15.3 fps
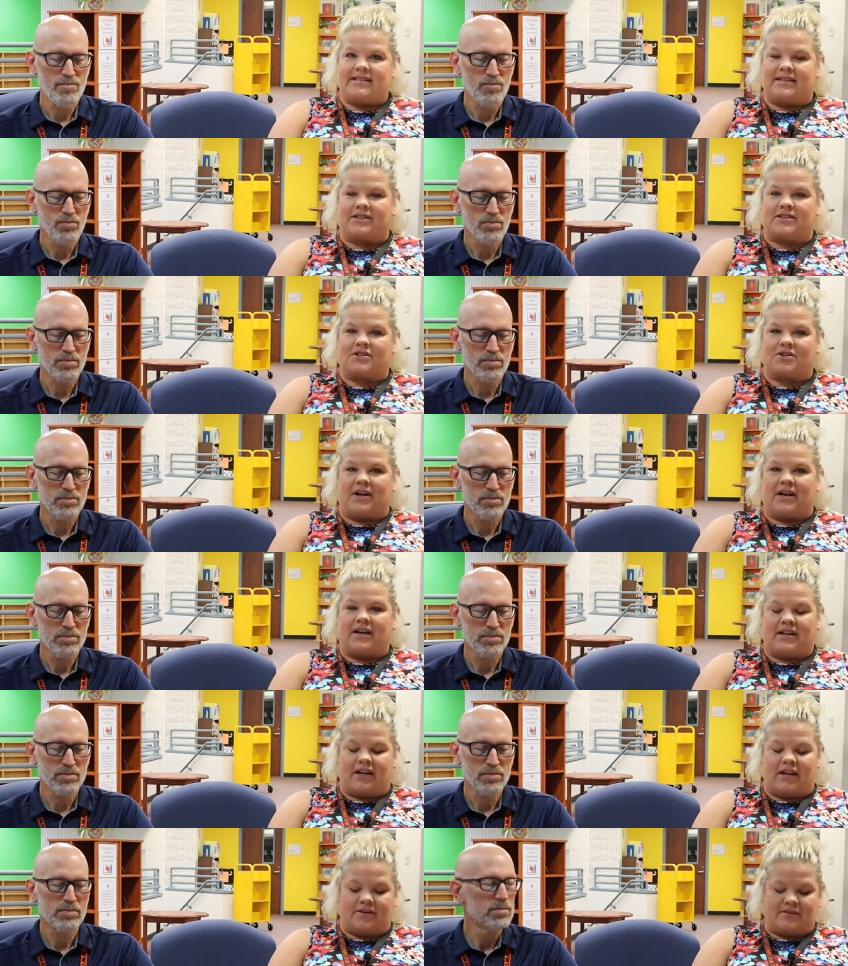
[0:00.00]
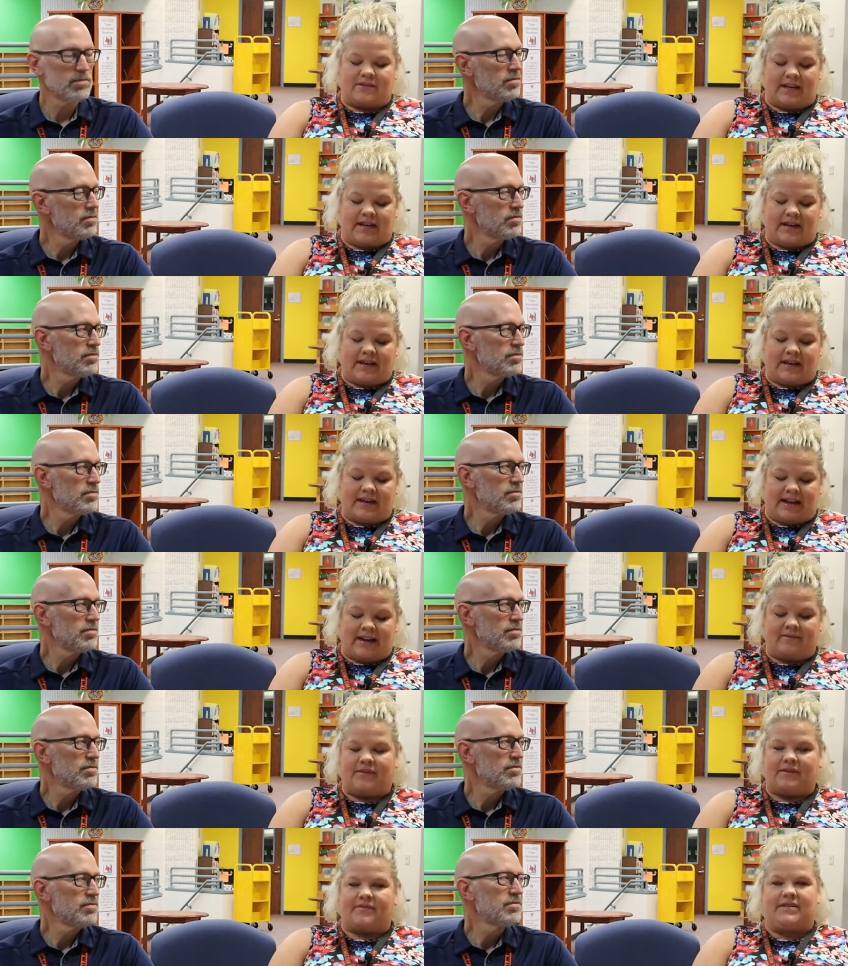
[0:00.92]
Speaker 1: Sixth grade goes at
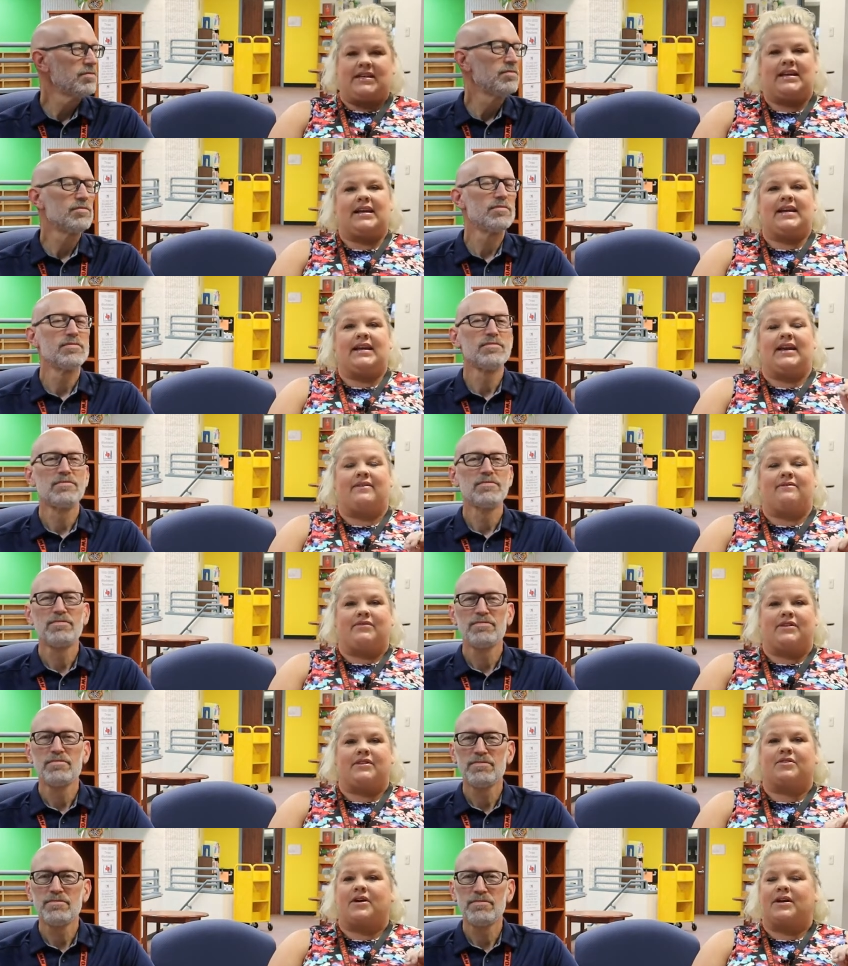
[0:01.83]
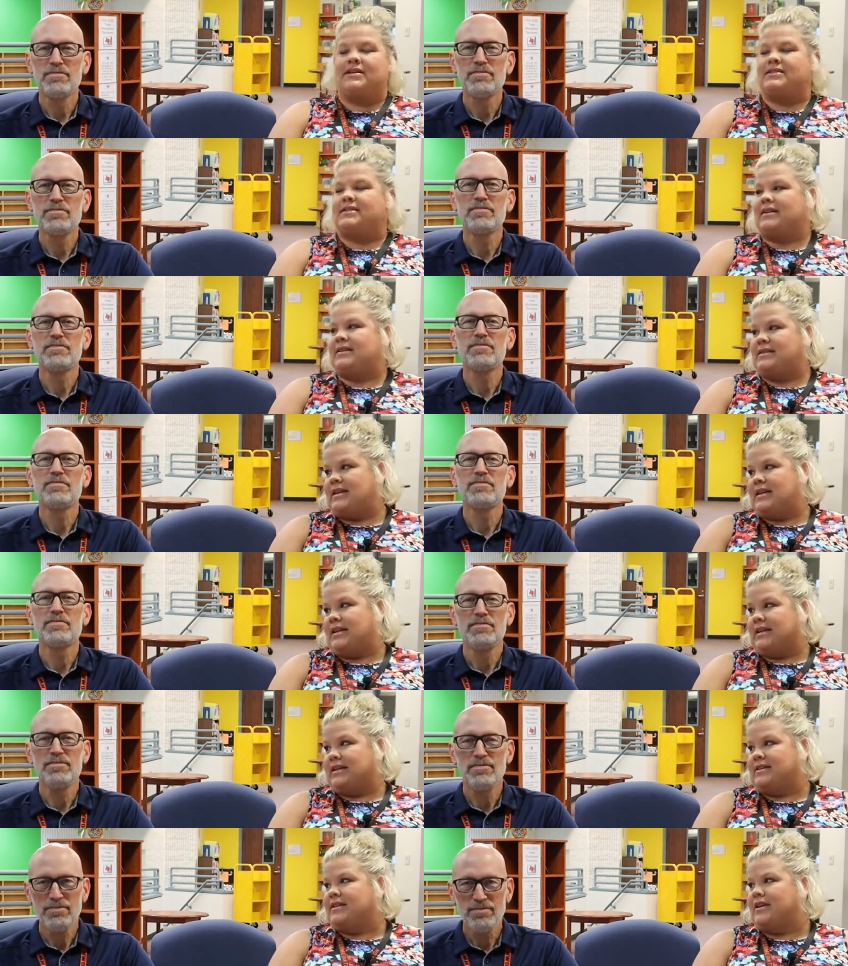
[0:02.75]
8.15 and fifth grade is at
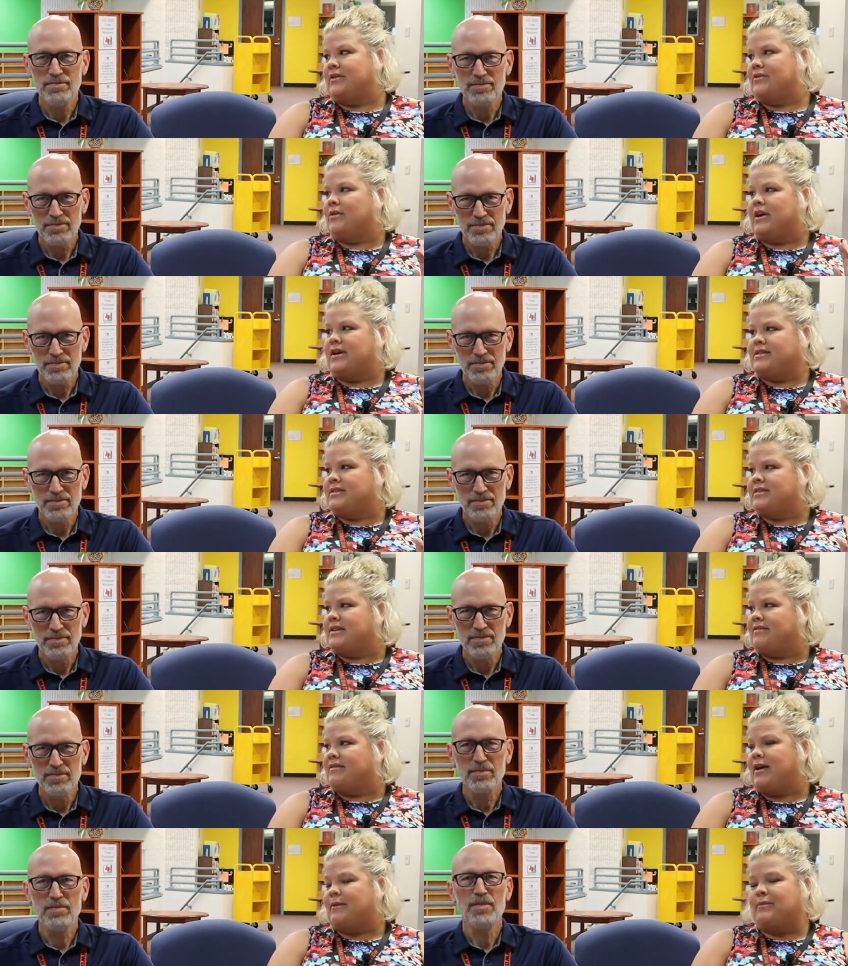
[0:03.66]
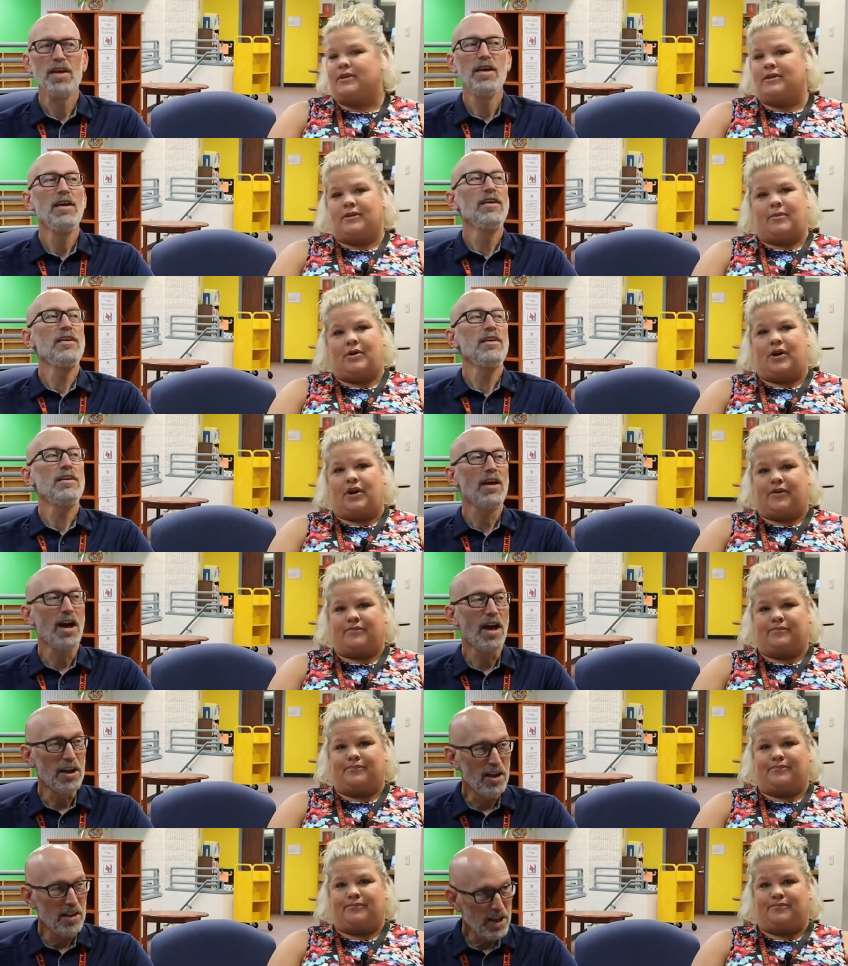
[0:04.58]
10. So lots of stuff happening tomorrow. You
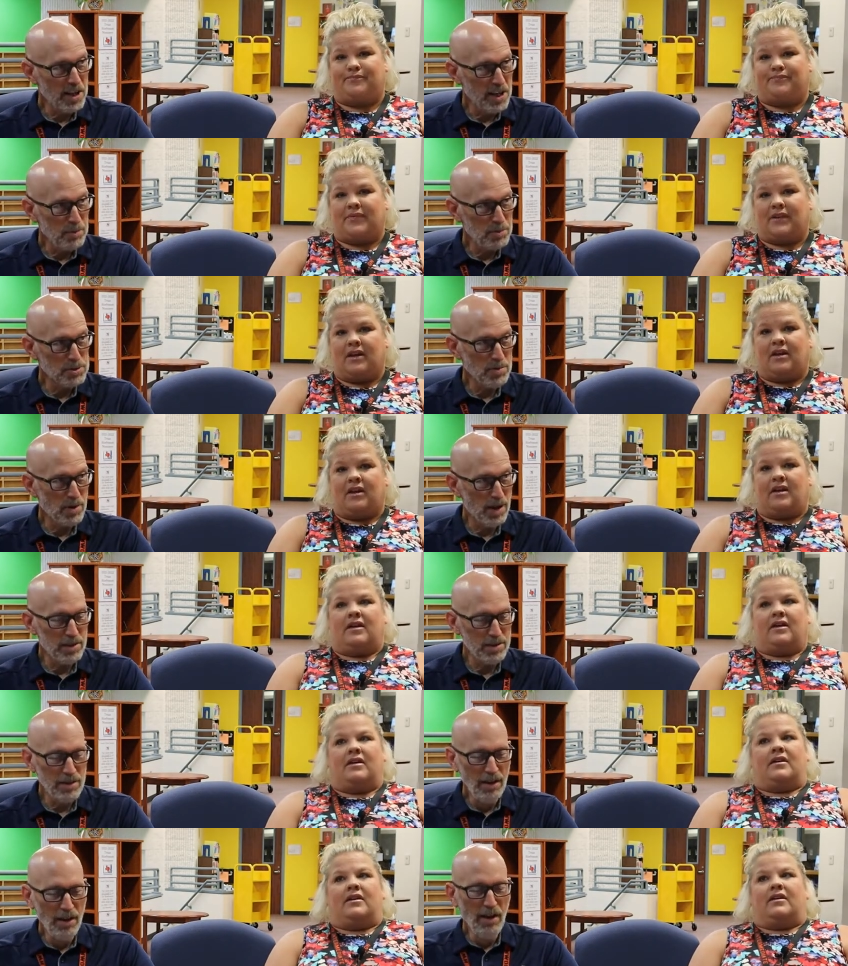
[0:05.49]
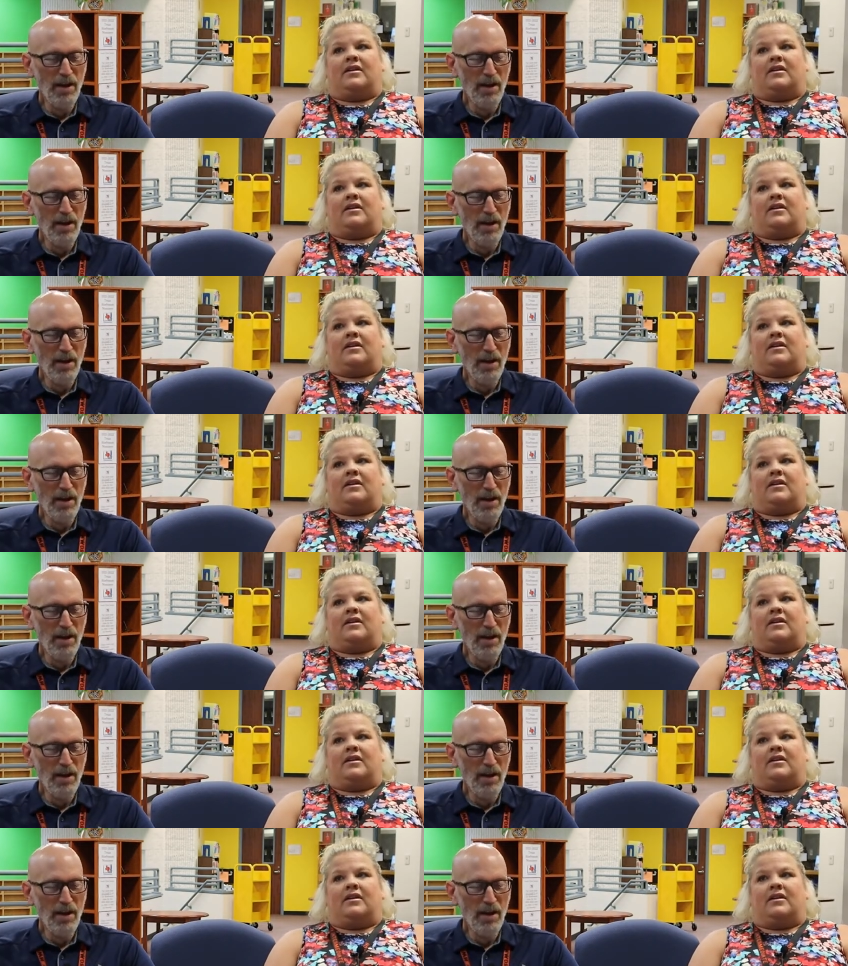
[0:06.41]
Speaker 2: got all that in, Miss Martin?